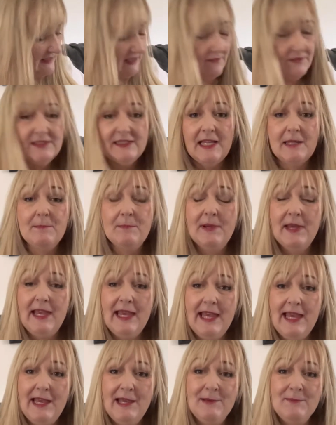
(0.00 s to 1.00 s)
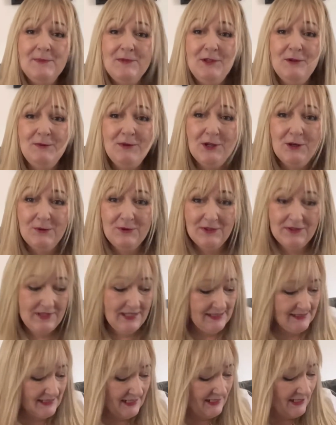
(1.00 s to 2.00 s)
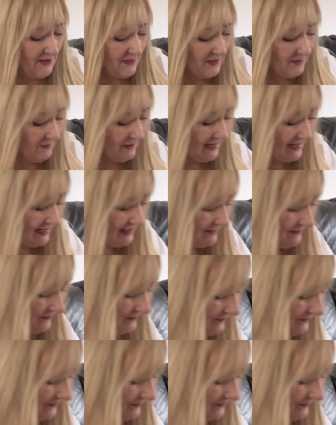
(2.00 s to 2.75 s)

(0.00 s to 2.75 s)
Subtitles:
I've said pair, you know that there's another pair.